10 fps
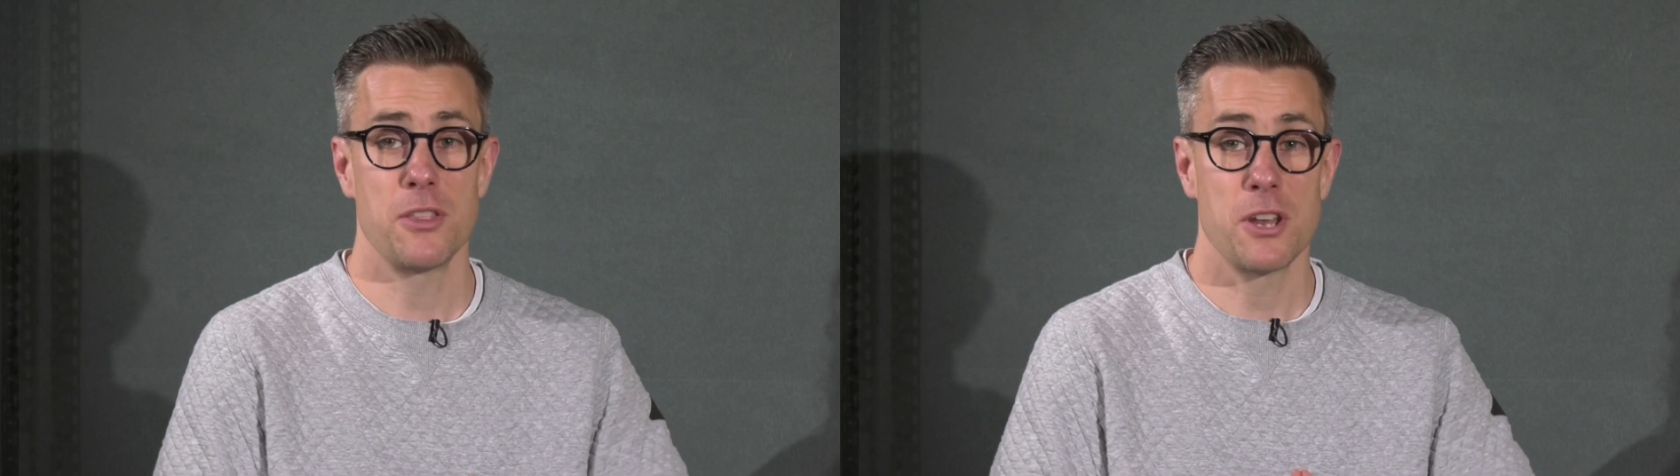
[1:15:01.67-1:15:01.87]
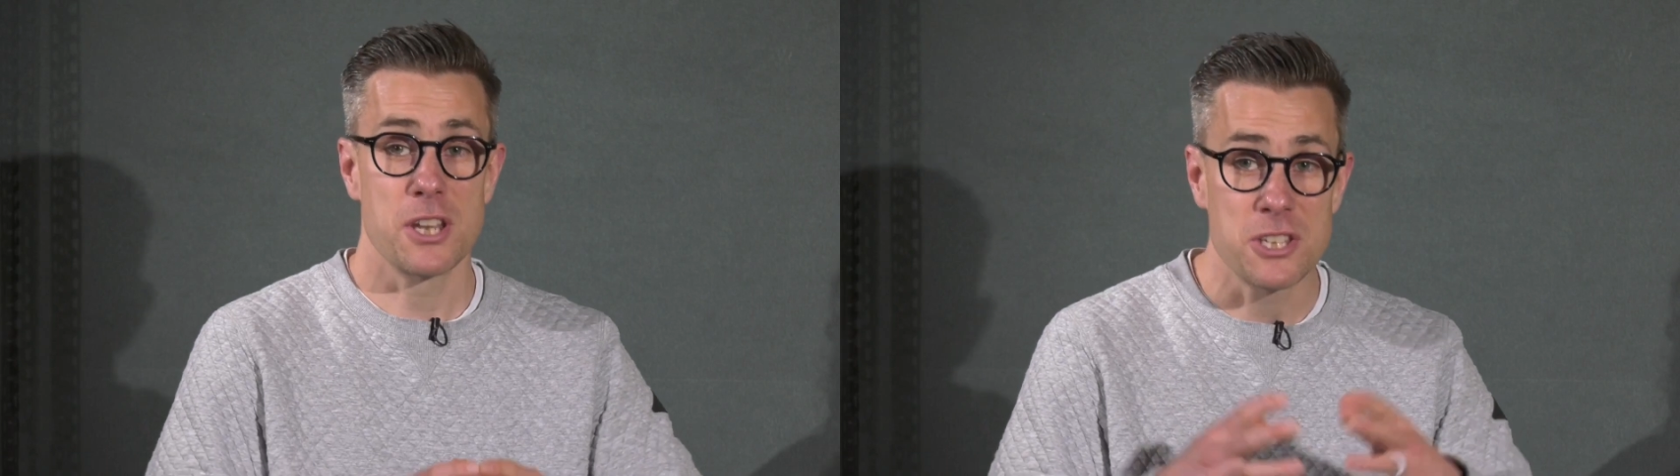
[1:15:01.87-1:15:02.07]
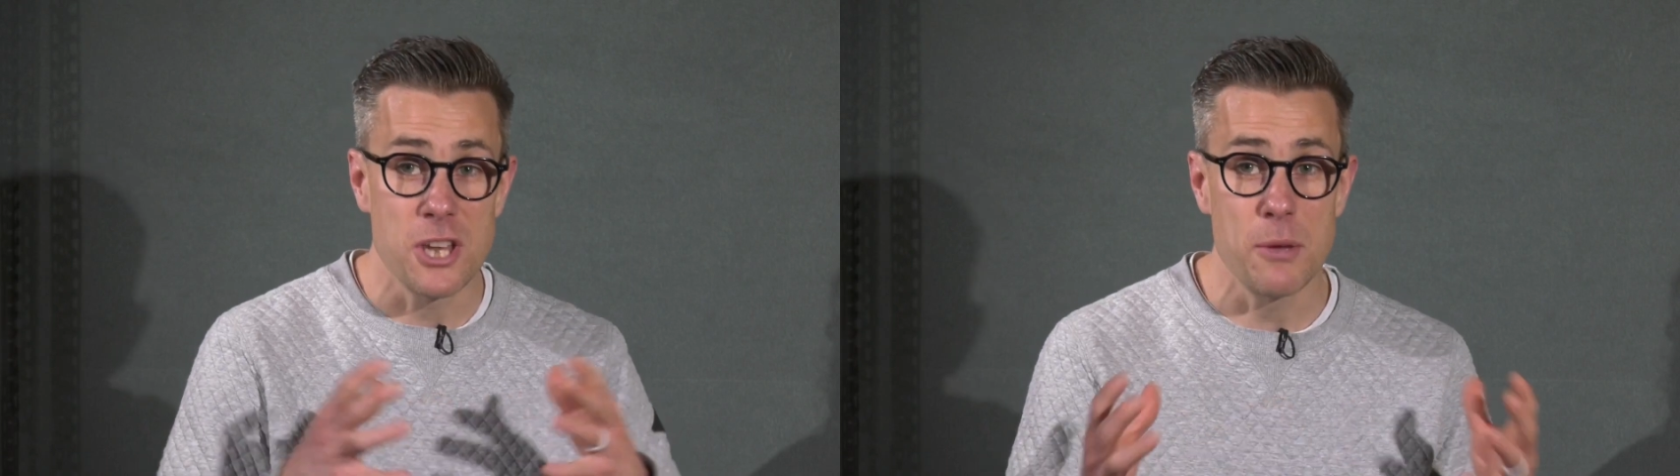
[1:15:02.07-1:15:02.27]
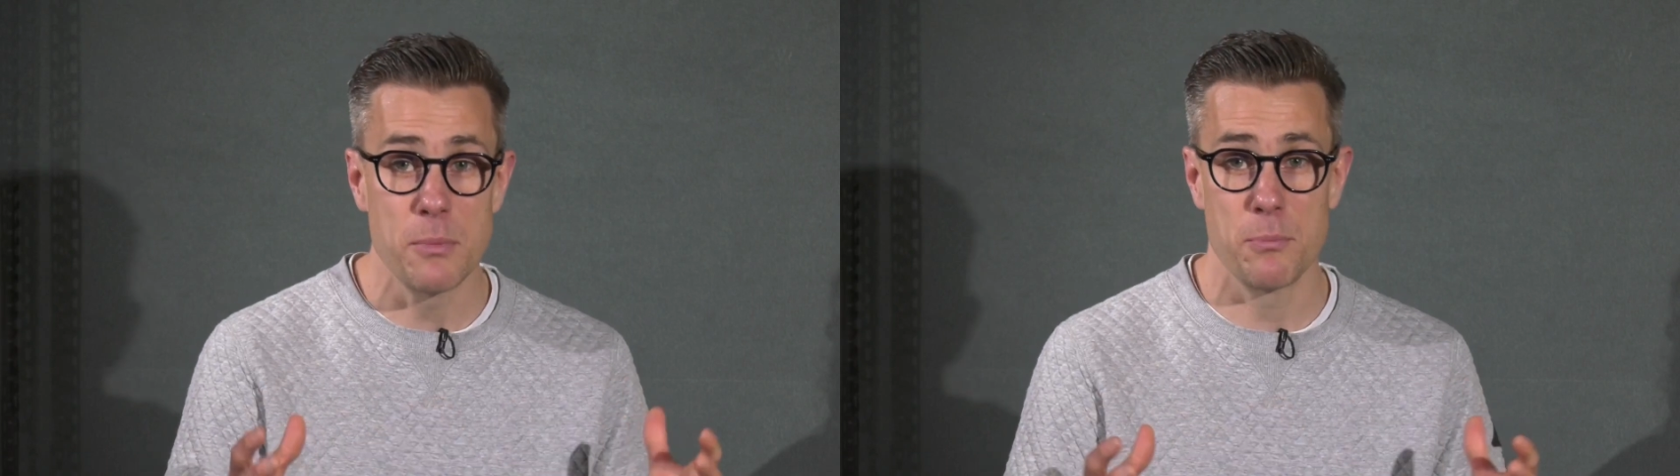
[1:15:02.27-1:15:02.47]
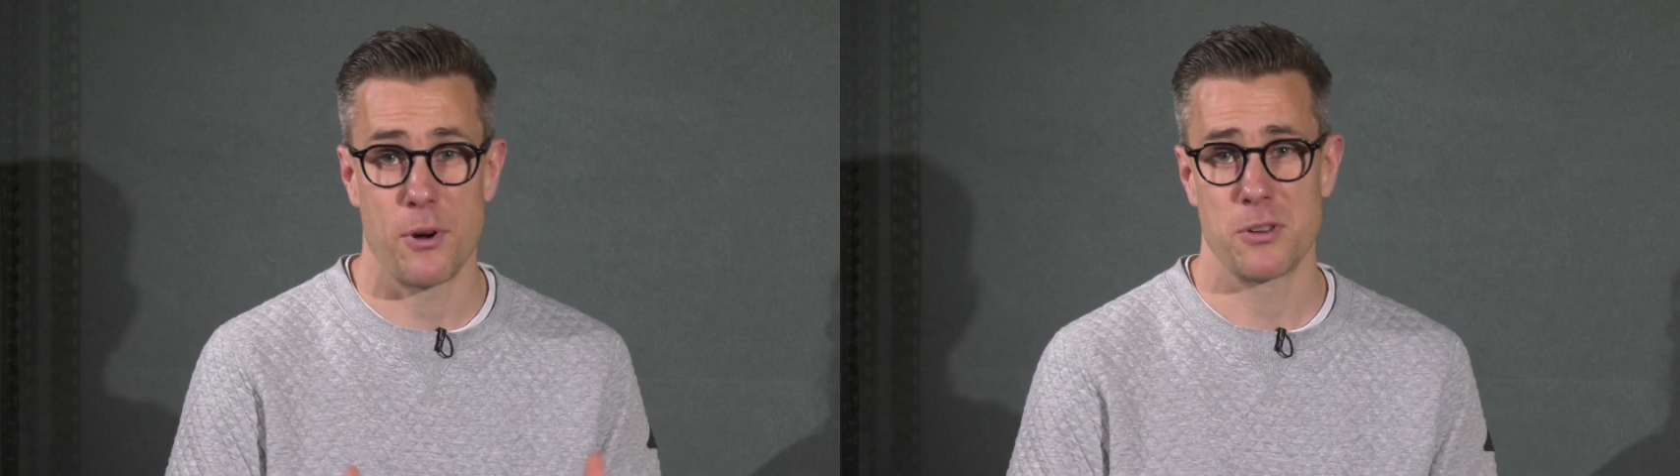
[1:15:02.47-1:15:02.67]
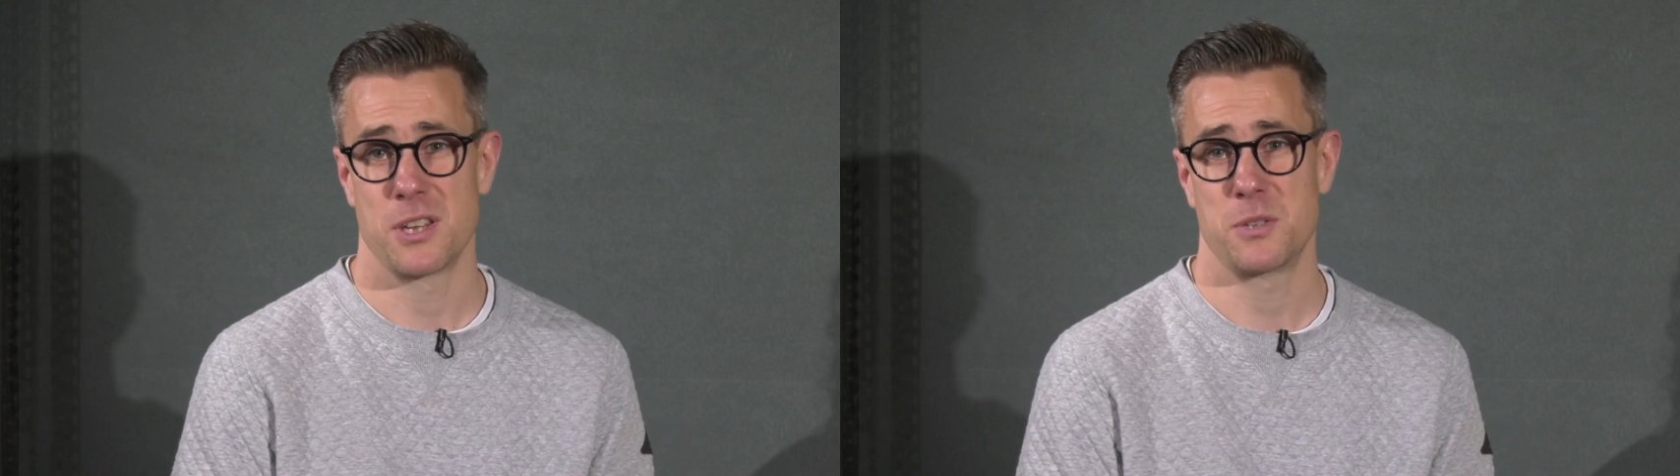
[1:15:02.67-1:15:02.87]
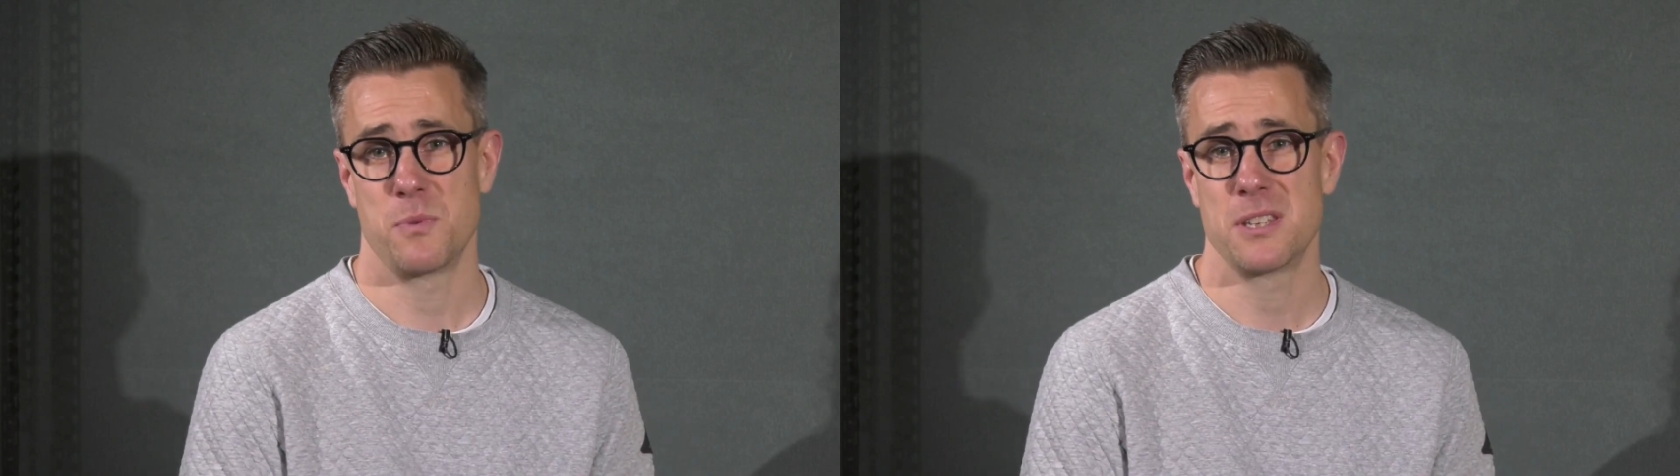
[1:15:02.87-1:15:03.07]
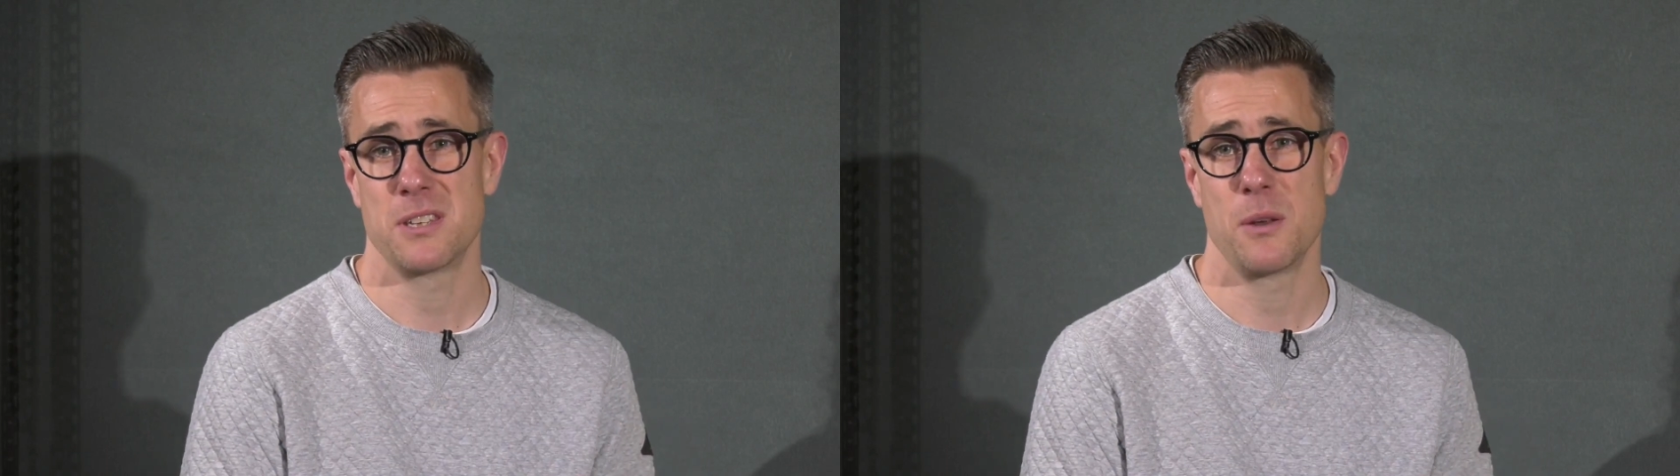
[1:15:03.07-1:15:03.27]
And so the discernment
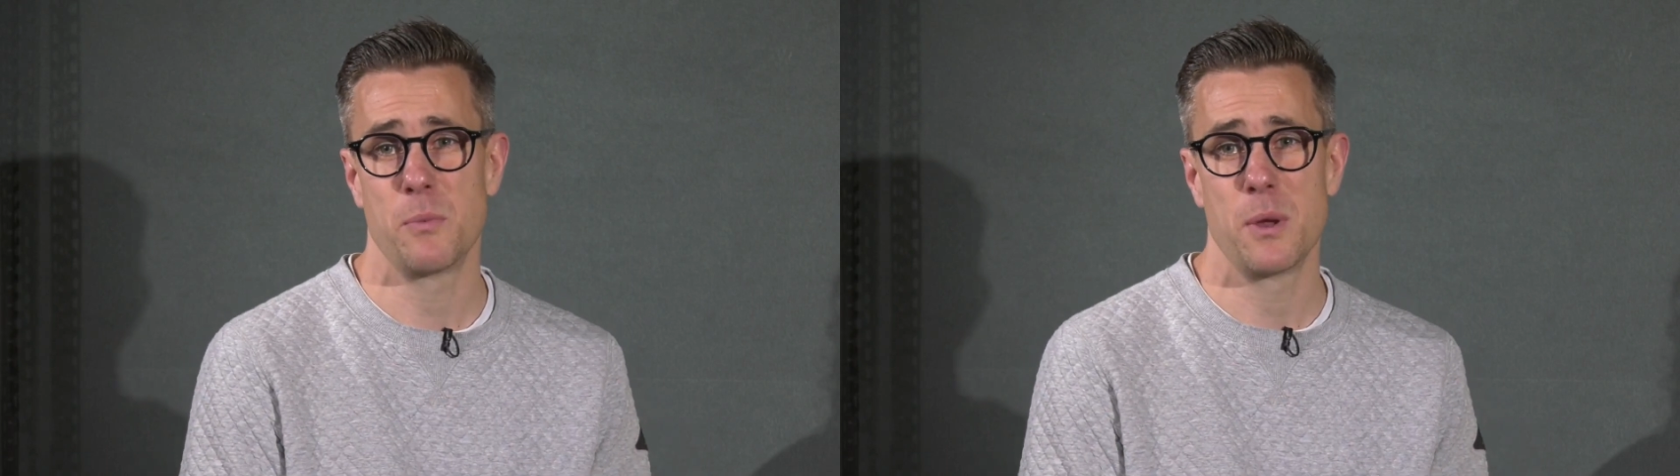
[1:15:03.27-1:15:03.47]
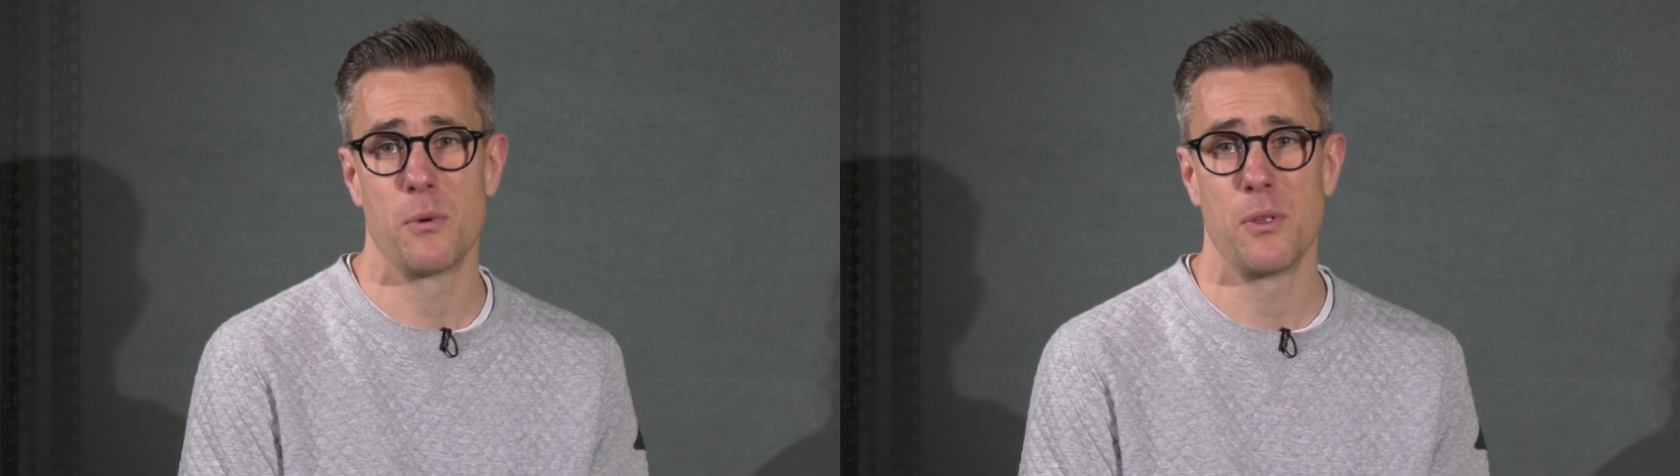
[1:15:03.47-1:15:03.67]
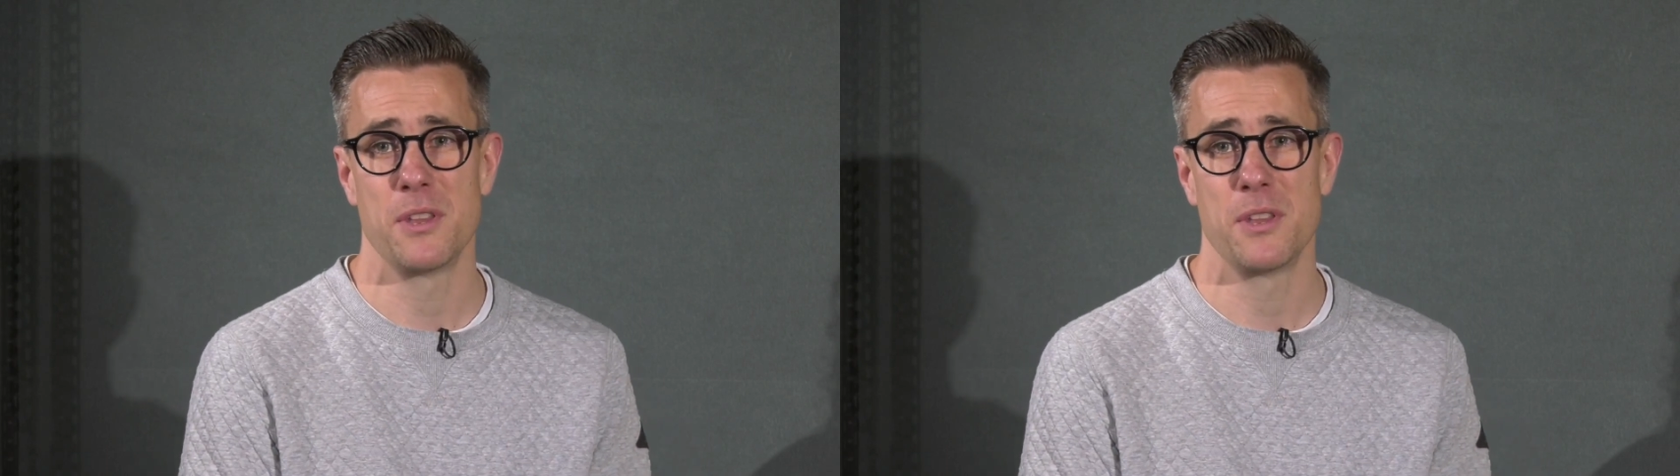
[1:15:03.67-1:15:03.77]
process we said we